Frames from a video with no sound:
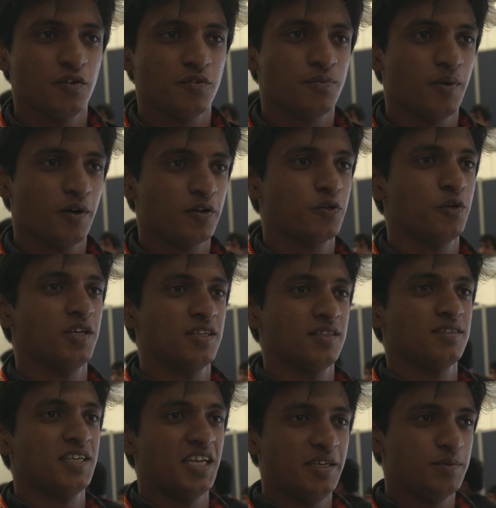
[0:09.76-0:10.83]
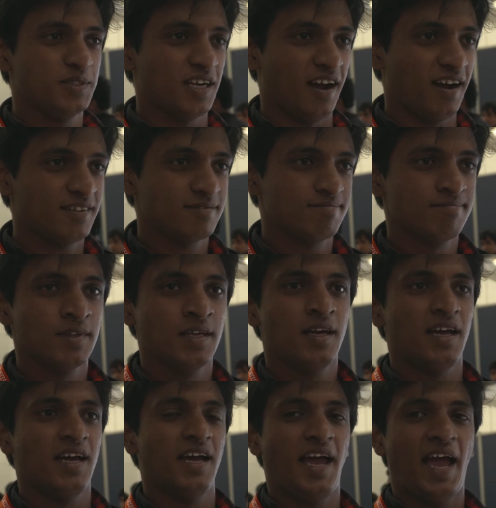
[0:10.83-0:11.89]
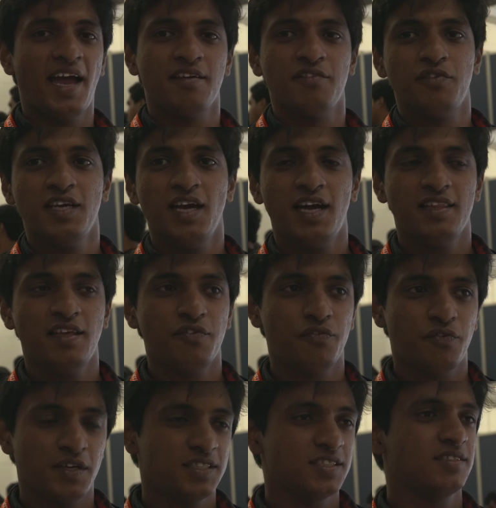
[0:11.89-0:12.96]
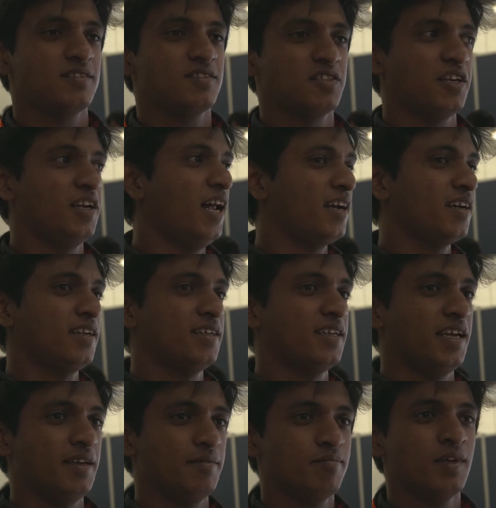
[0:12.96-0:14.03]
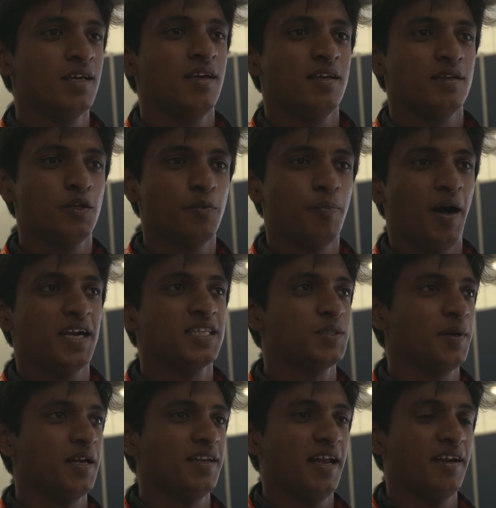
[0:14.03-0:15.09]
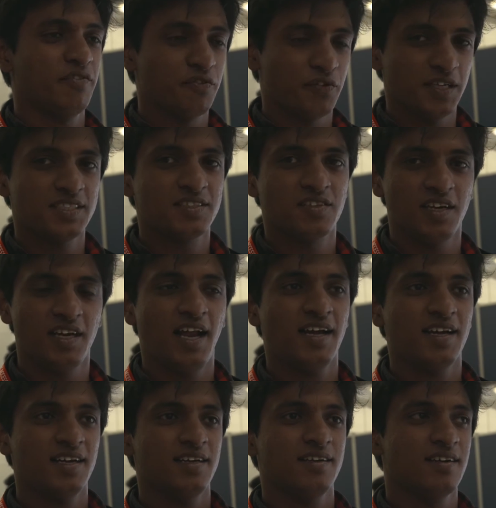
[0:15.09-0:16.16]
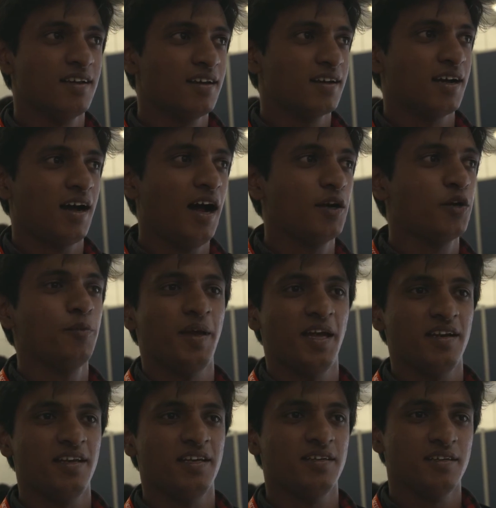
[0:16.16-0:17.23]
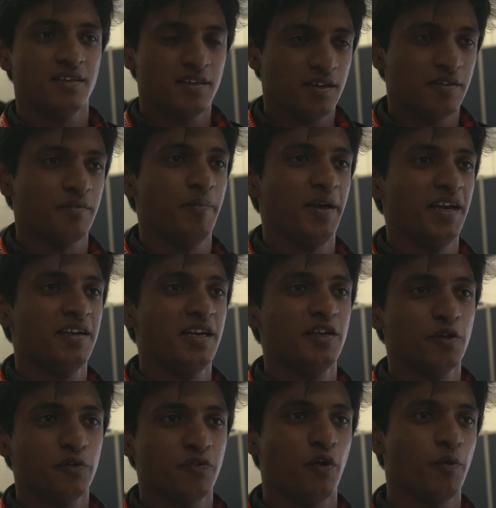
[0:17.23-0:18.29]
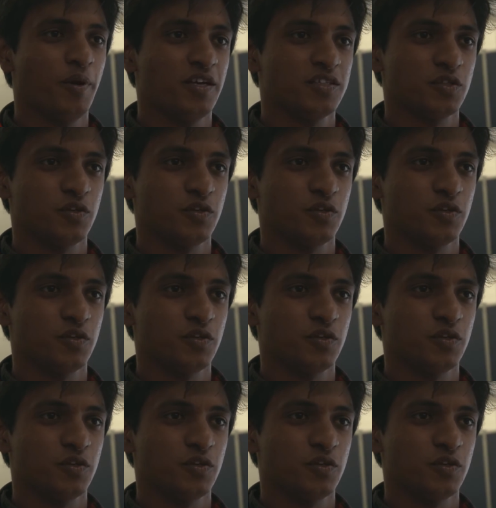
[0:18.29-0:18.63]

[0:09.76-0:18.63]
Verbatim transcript: of Moratuwa Team Shark. Uh, and we are the first Sri Lankan team to participate and first Sri Lankan car to made, in, made into Formula